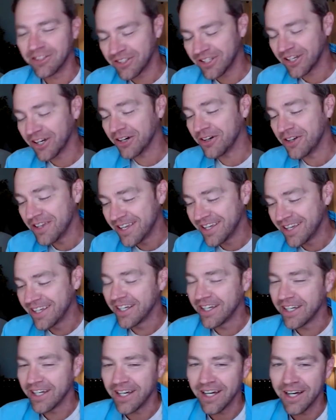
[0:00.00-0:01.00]
and so,
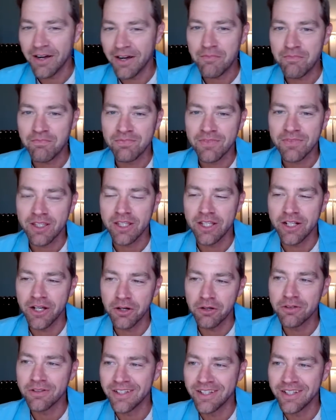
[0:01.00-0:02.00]
um, you
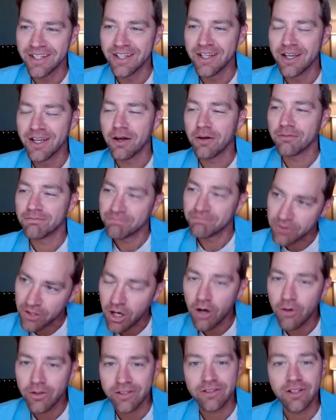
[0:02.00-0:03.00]
know,
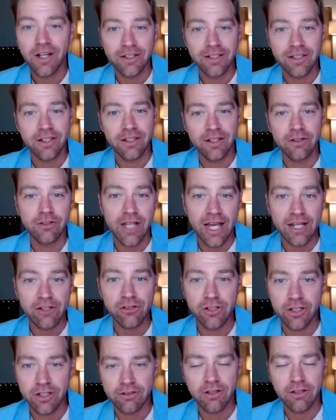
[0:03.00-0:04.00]
no, it's not that. There's
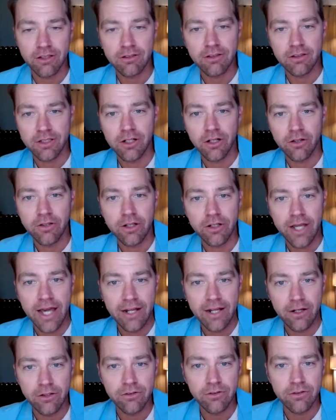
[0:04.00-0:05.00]
actually, a, a, you know, they're
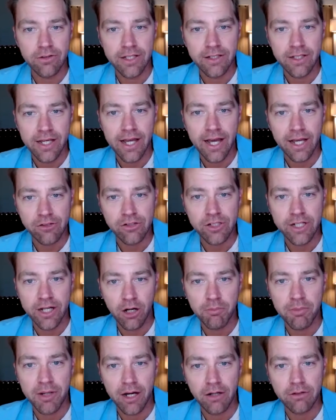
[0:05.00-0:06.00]
headers and they, they actually
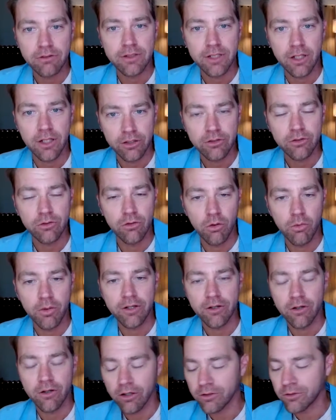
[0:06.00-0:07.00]
help out telling Google
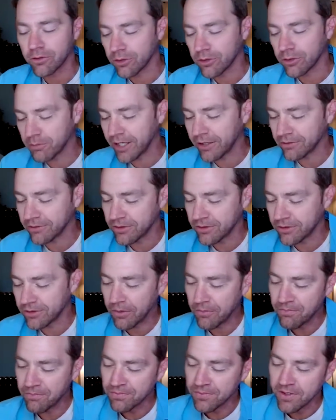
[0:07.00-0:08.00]
what your article is about.
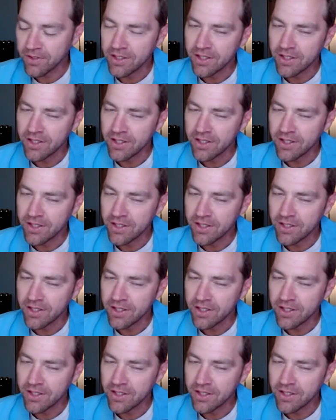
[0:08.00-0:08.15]
So